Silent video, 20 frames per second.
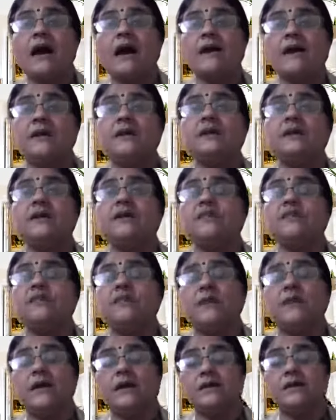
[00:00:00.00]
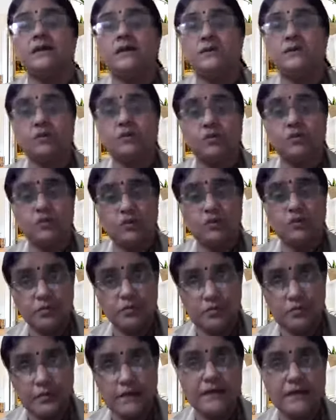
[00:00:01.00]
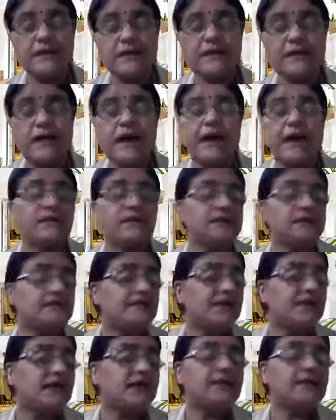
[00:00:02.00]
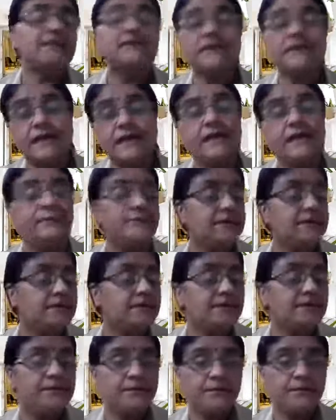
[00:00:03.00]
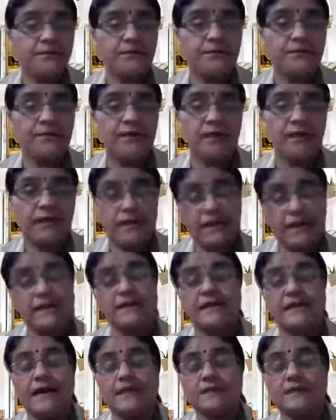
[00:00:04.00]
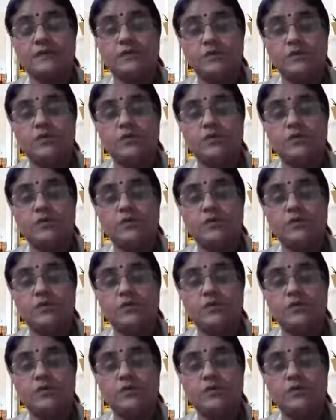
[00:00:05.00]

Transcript: I can give blood to B as well as AB. Like that.